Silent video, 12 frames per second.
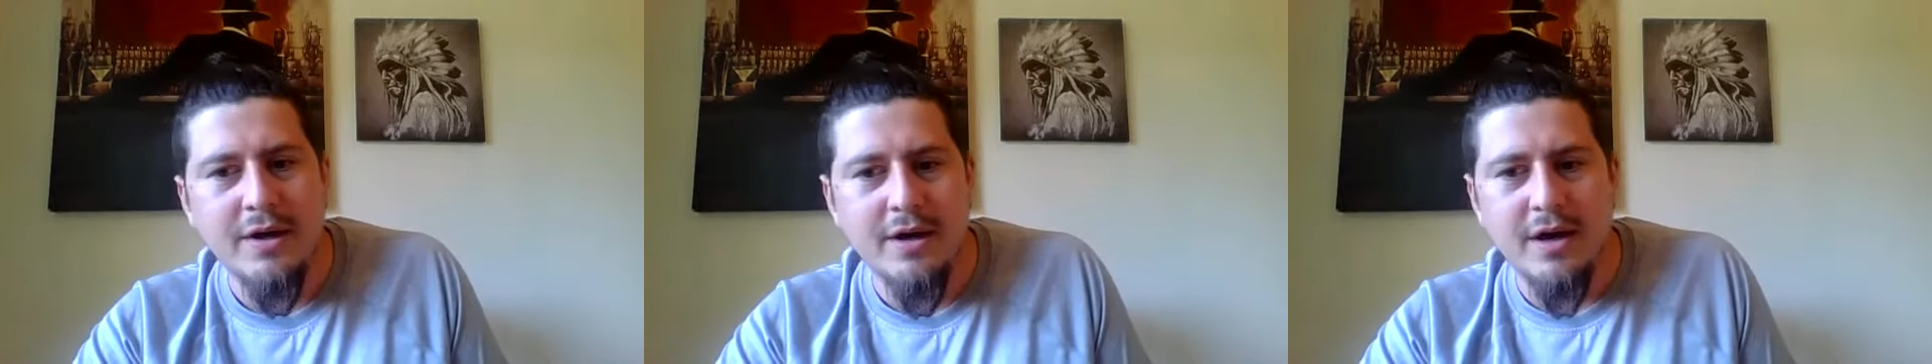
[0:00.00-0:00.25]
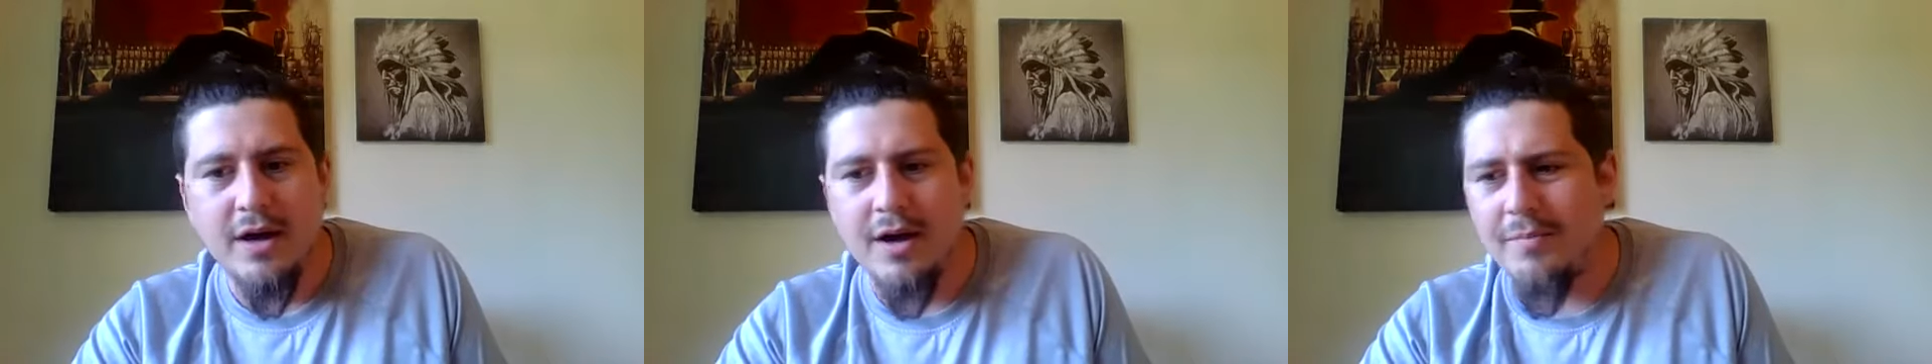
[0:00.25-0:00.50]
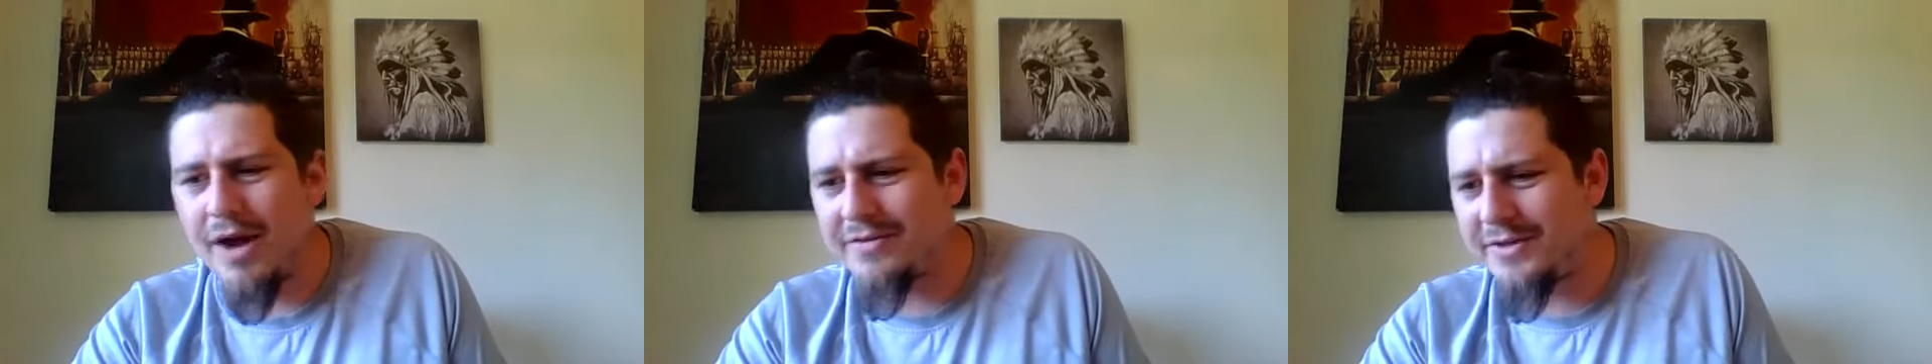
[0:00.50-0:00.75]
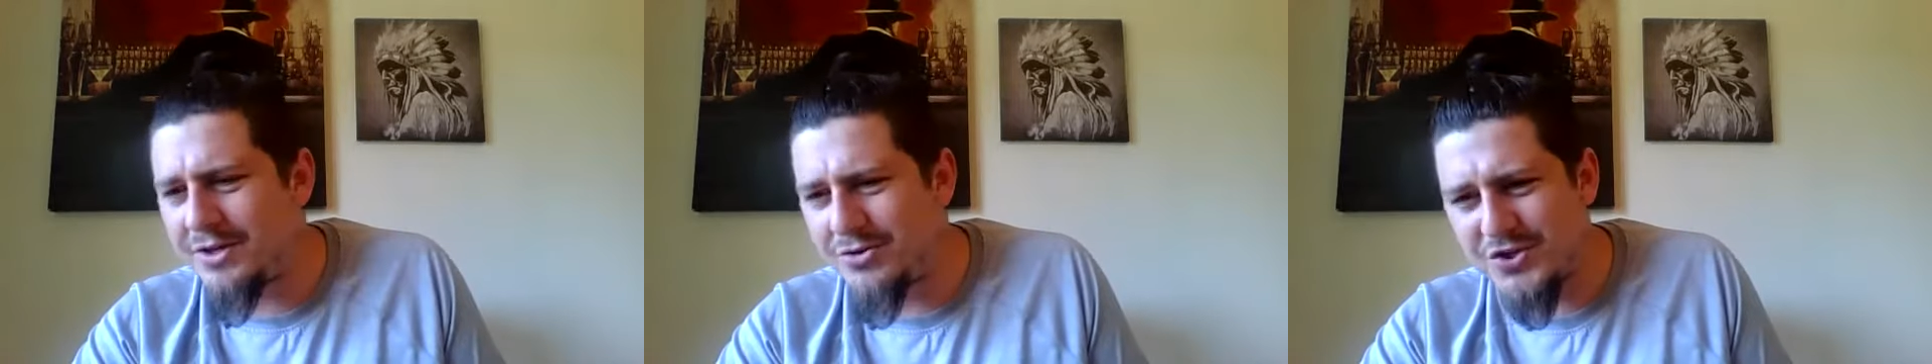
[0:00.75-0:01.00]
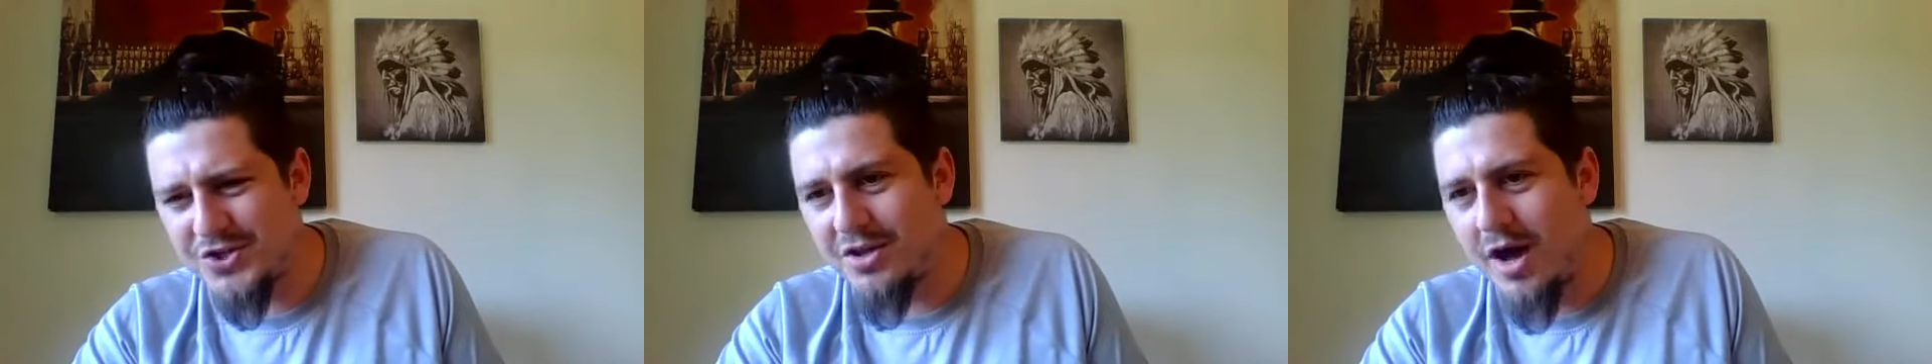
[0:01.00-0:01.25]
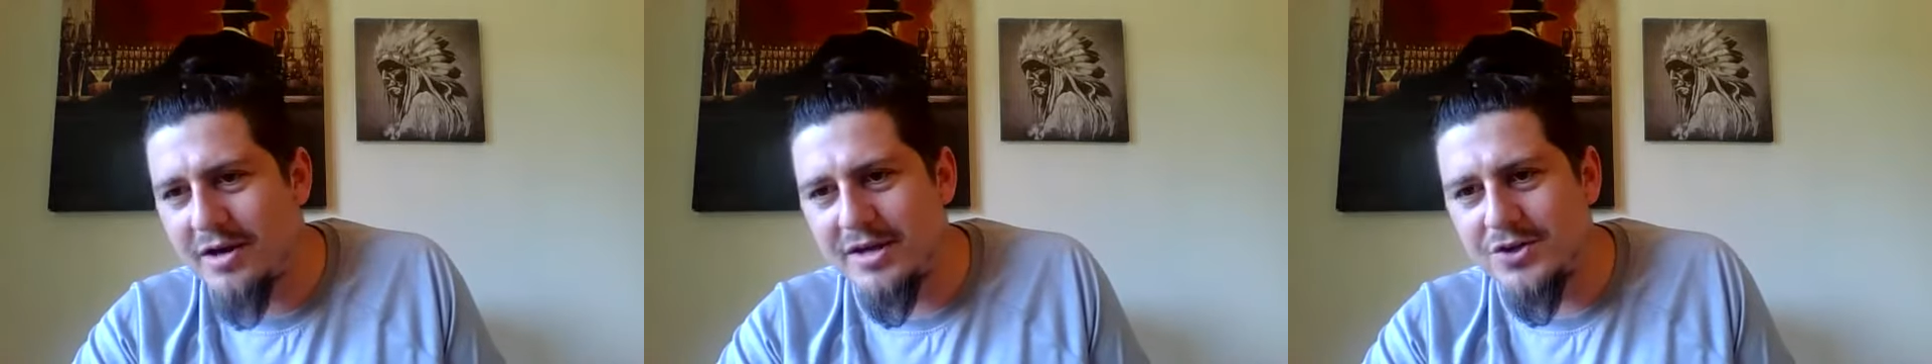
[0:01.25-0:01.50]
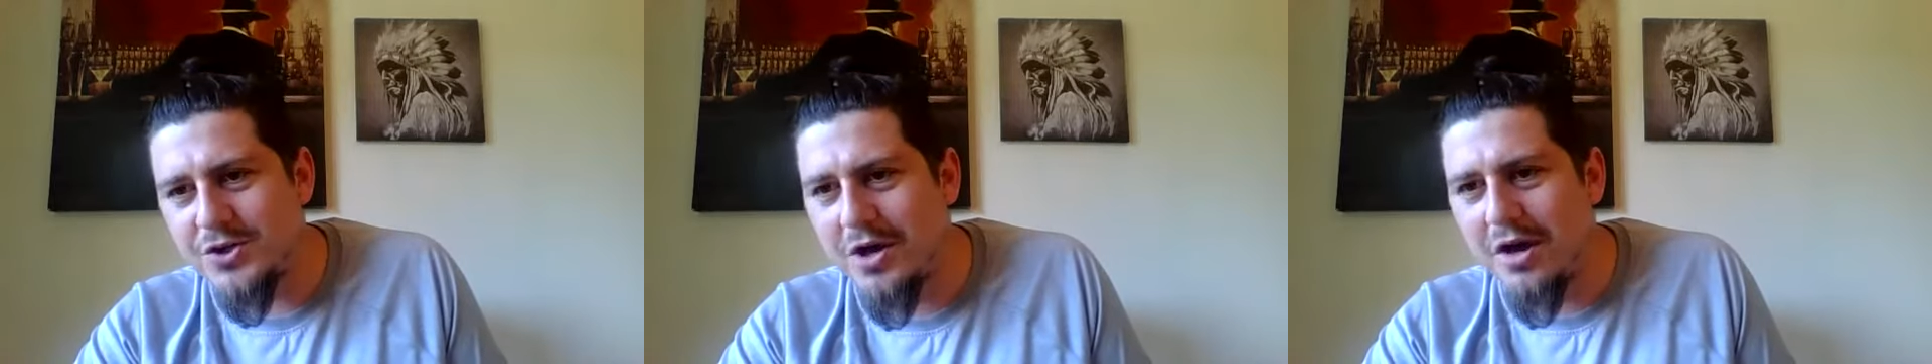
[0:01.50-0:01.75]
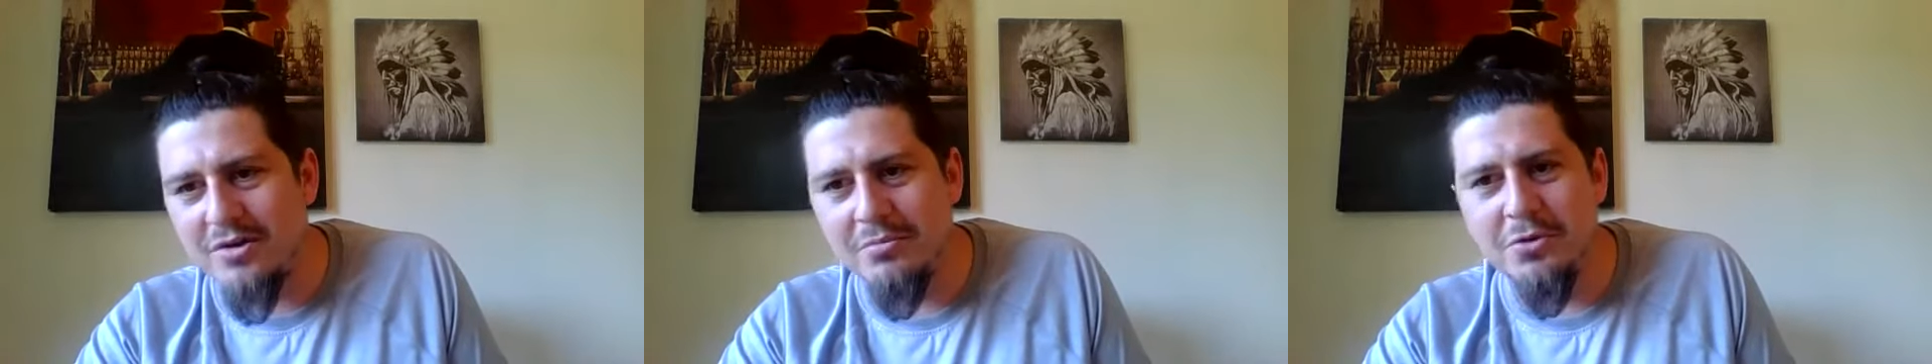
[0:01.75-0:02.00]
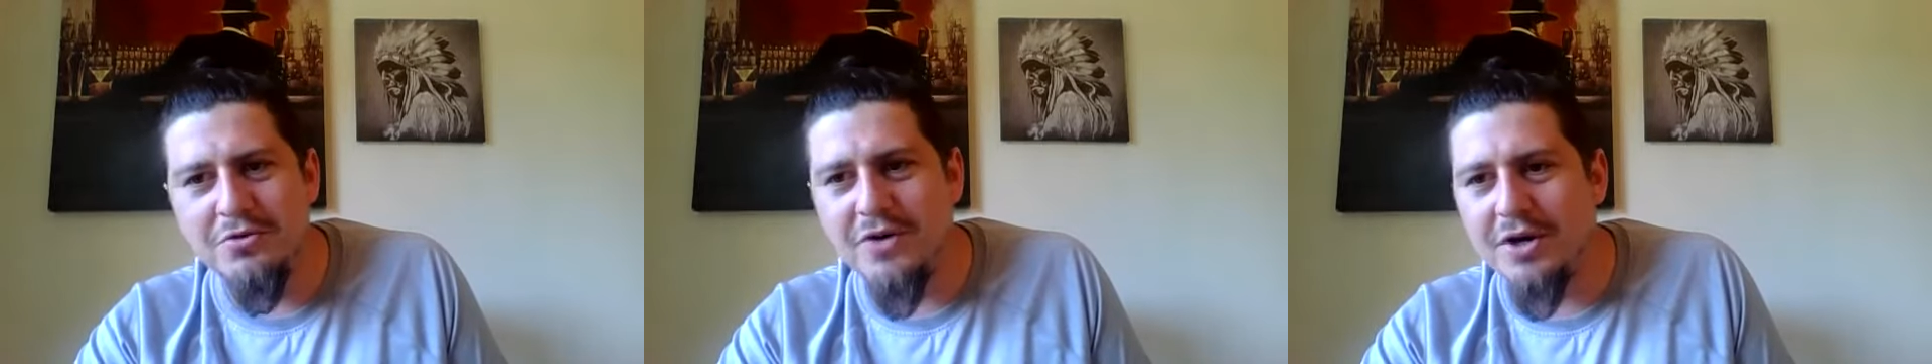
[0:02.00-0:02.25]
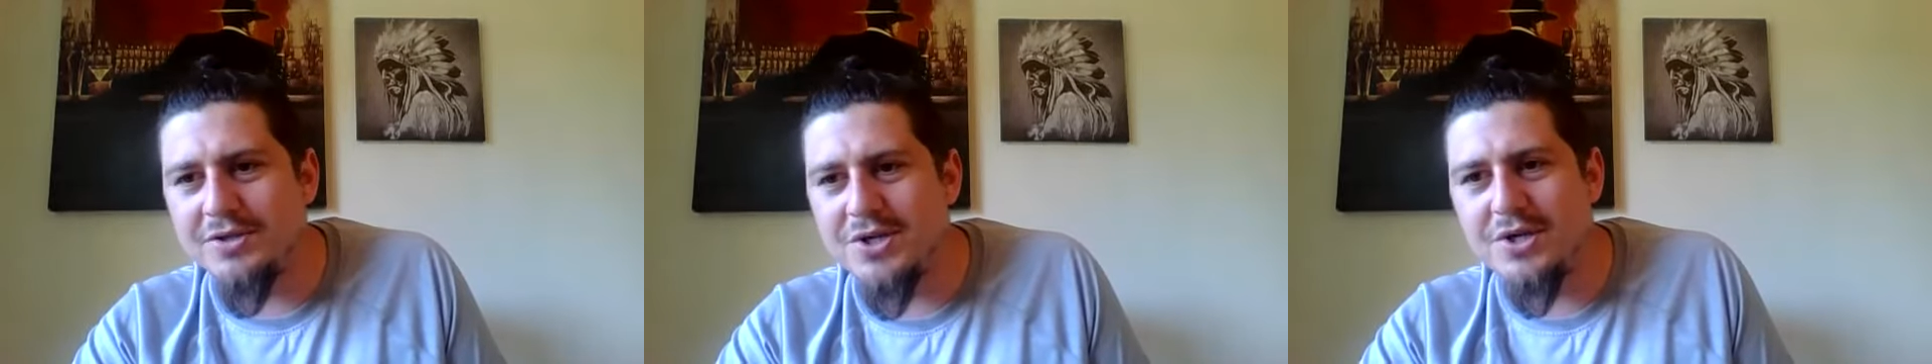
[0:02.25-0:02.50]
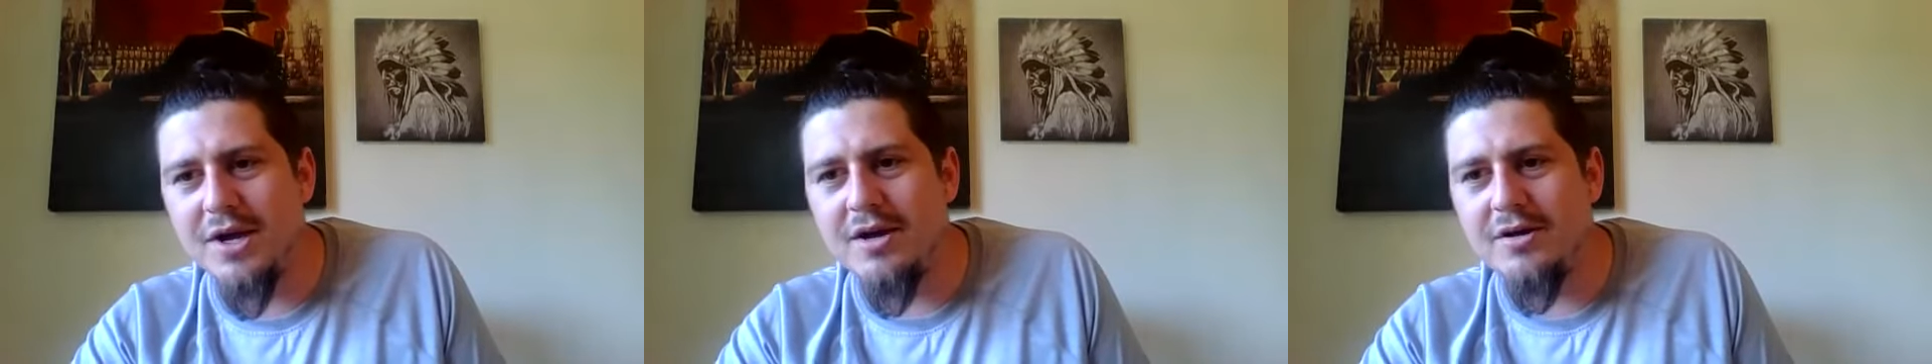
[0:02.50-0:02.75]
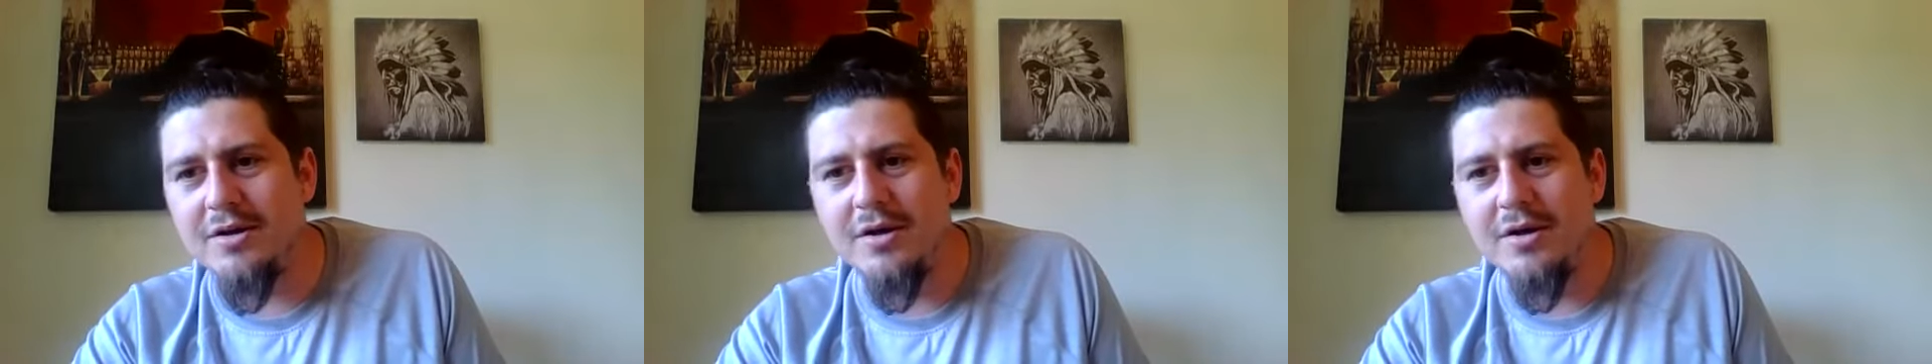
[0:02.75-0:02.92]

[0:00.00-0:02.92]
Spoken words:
I think you just lock in Trout and move on tonight